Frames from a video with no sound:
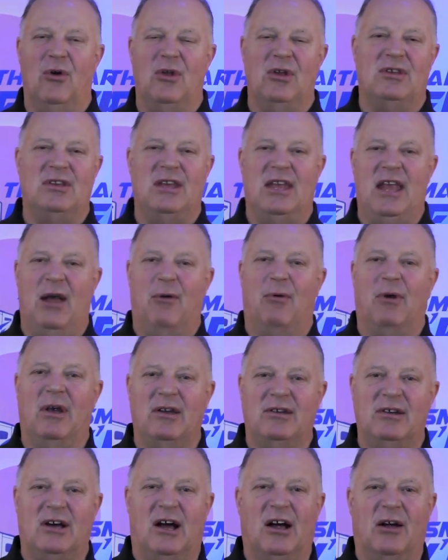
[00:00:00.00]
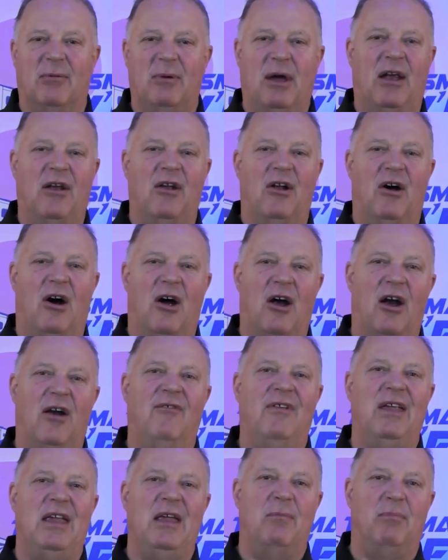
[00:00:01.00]
and today we're going to talk about an
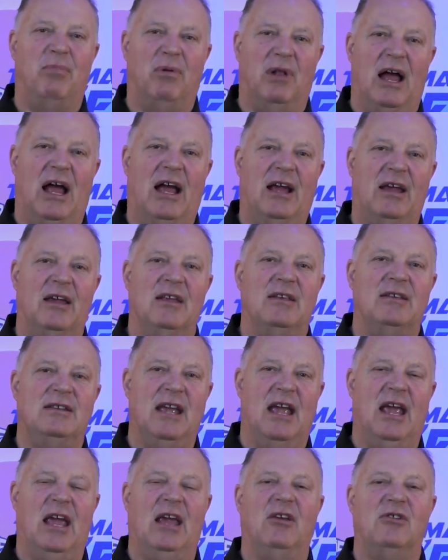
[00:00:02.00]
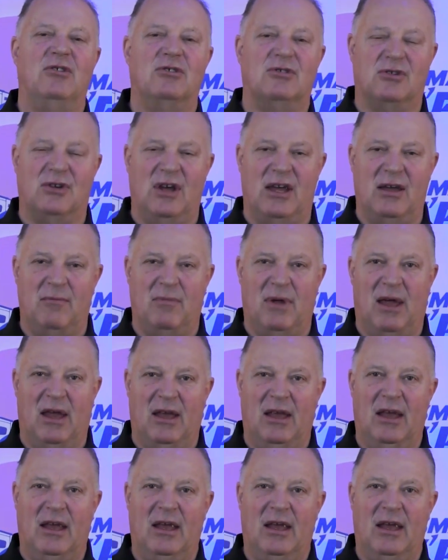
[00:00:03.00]
RV black tank treatment,